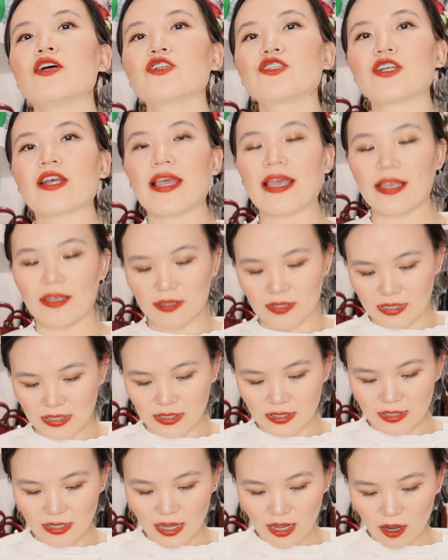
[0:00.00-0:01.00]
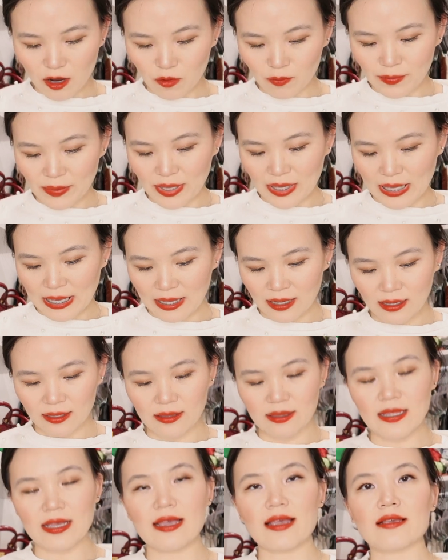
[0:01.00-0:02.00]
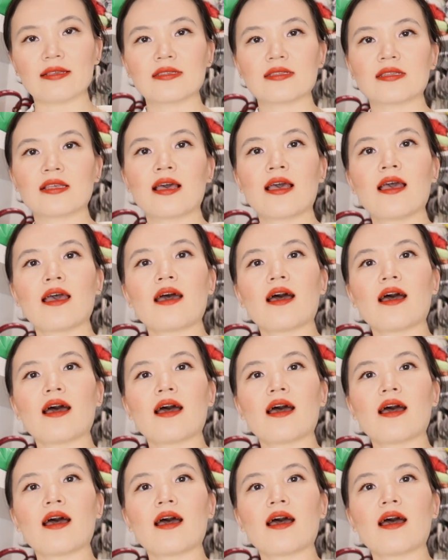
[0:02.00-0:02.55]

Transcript: chain detail being this